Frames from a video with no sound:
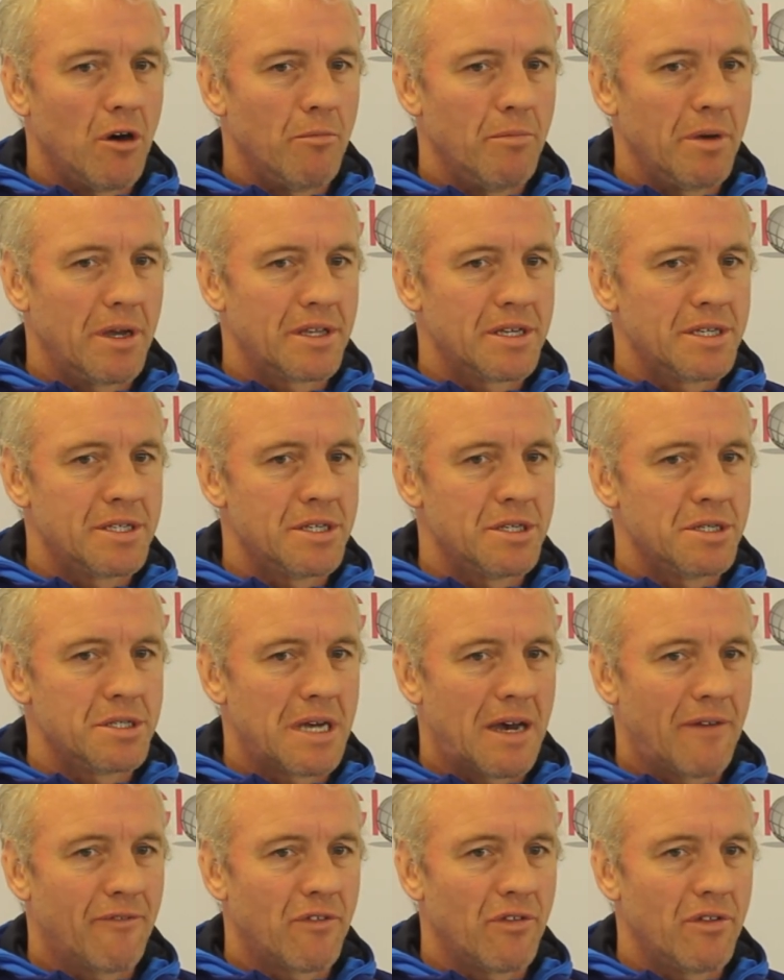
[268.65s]
big decisions
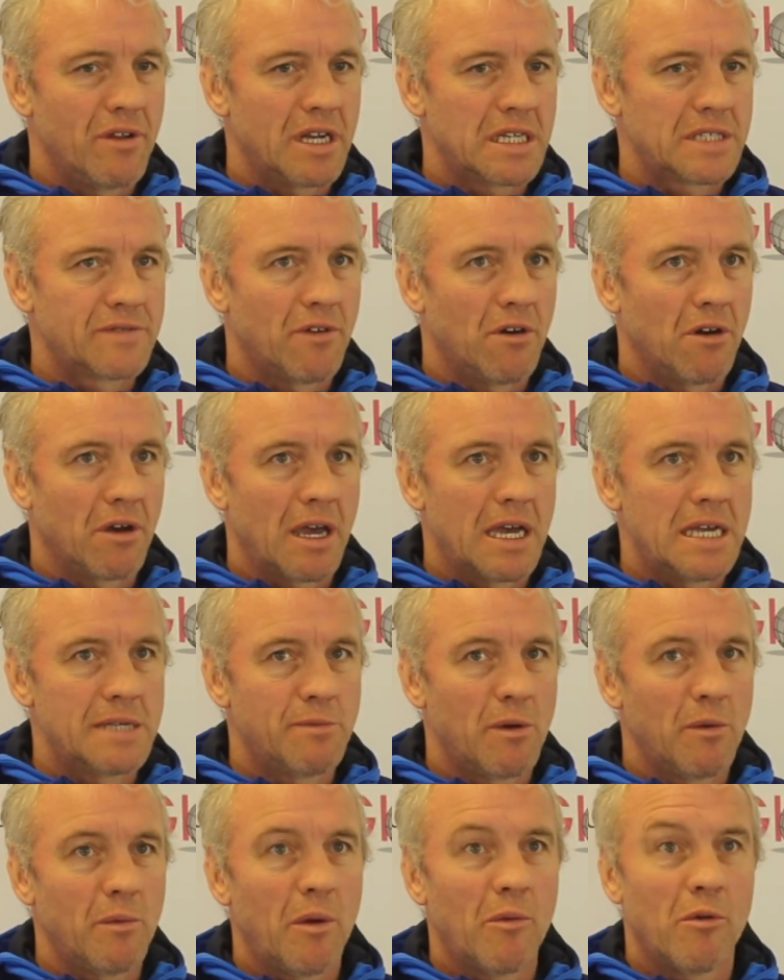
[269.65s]
after the next four games,
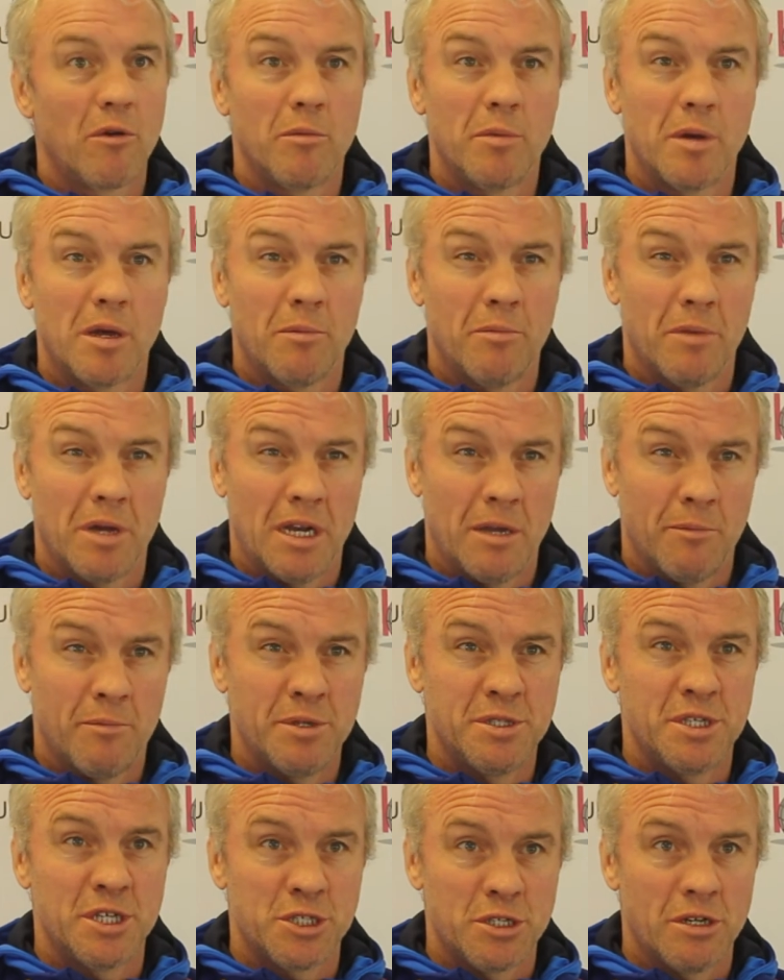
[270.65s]
but we want to be in a
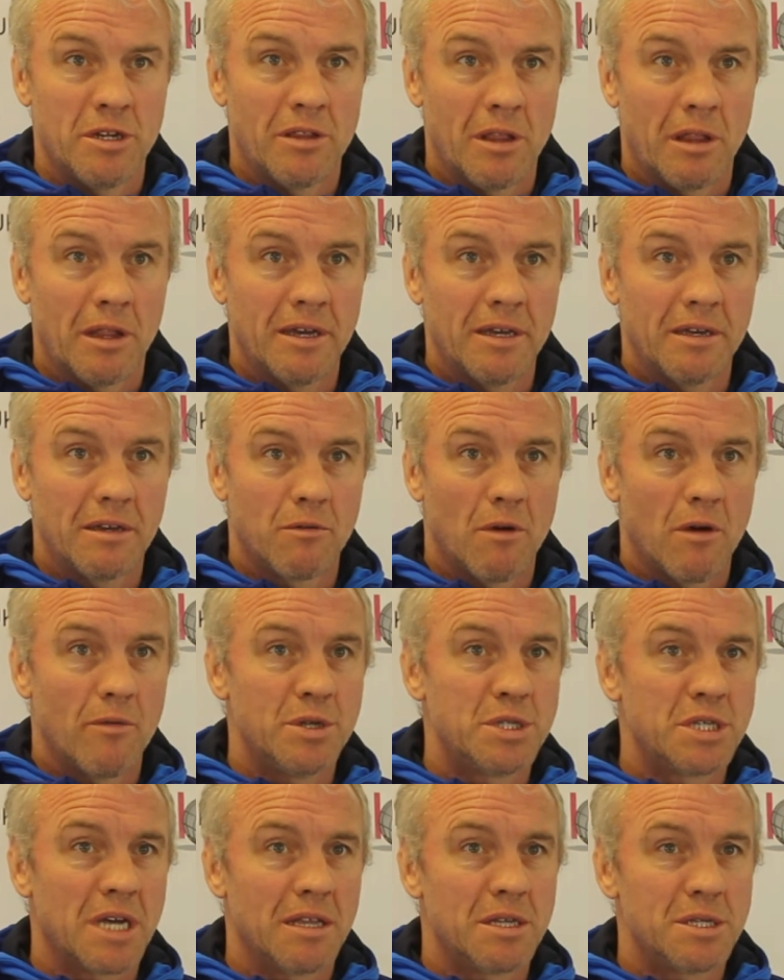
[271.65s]
position in the league where
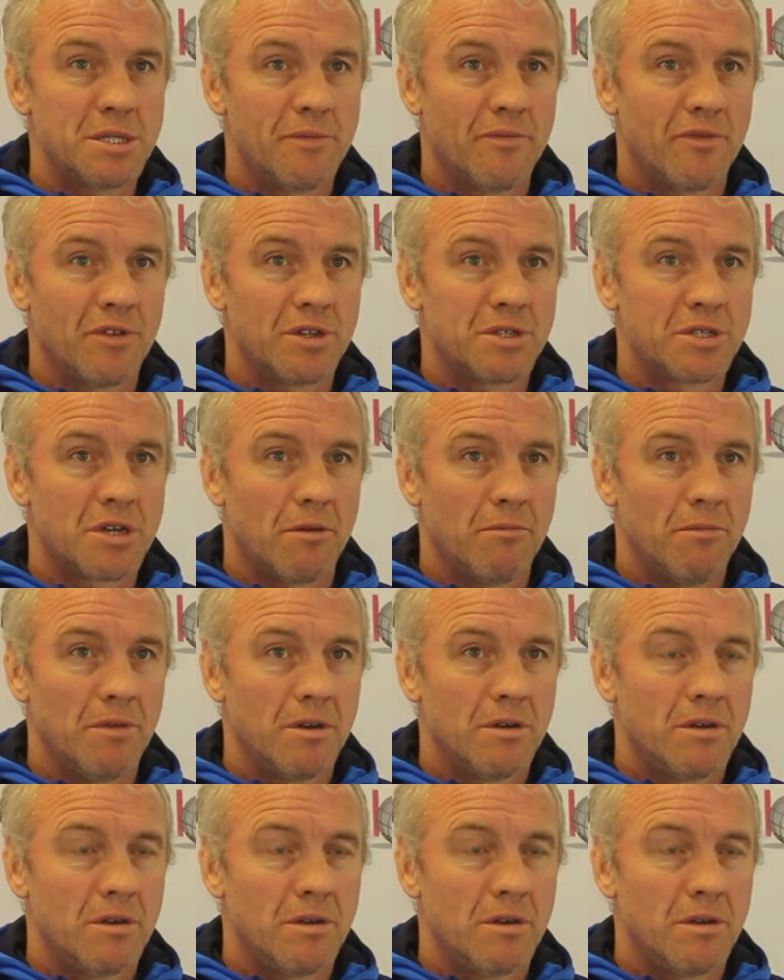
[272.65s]
we're challenging for the top.